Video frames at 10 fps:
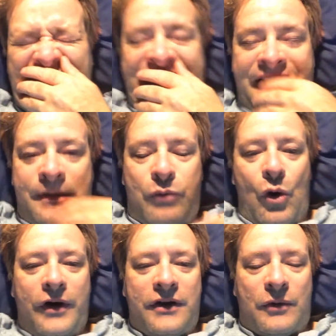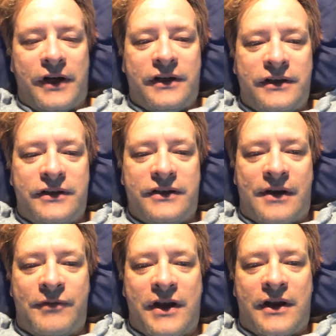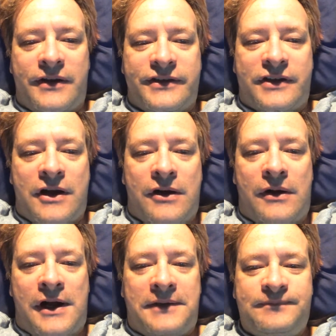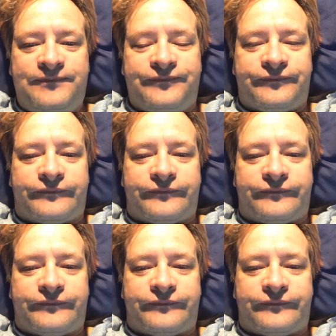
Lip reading: getting bored and wanting to do something else. So